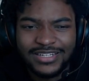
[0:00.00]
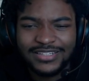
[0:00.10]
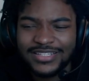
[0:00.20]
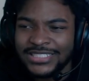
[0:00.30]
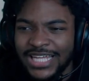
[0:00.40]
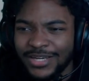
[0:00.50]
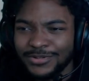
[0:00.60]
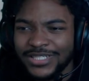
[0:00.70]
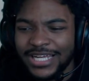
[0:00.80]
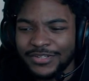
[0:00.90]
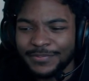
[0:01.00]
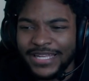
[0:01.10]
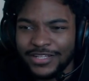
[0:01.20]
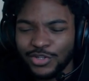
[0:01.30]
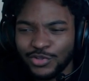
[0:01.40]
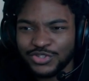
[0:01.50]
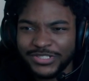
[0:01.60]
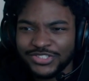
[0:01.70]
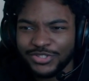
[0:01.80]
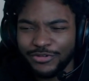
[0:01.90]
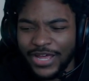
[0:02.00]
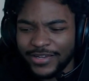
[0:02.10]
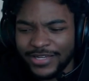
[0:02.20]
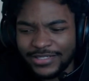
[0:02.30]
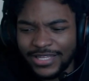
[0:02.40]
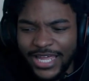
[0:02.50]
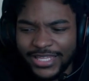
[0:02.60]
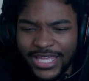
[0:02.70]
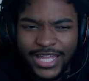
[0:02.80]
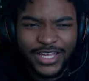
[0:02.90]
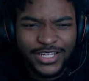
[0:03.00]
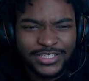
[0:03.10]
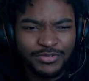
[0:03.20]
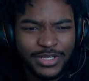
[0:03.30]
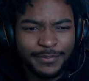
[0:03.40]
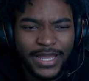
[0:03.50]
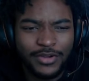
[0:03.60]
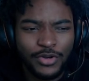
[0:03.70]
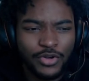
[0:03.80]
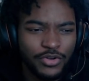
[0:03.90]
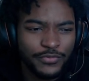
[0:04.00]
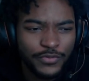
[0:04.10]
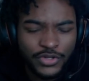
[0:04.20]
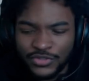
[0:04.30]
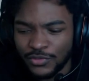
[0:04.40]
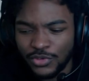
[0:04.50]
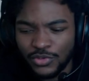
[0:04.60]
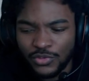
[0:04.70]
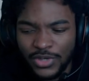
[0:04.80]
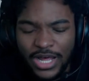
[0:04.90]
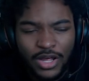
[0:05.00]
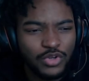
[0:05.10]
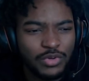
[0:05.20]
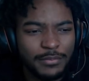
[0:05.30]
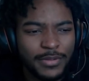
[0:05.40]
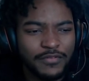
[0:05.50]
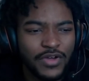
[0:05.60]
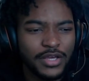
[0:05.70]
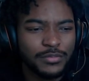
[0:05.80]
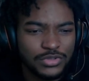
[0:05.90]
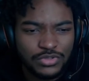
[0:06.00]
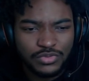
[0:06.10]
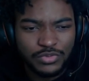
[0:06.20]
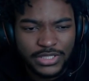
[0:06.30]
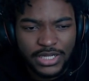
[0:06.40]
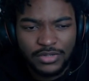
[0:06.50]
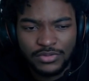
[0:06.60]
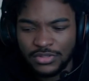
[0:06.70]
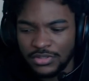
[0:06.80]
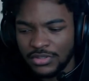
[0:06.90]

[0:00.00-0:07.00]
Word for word: Listen, I don't think that was bad. That little switch off, I kind of like that. Let's run it back. Hold on. First of all, I don't know why my volume was all the way down.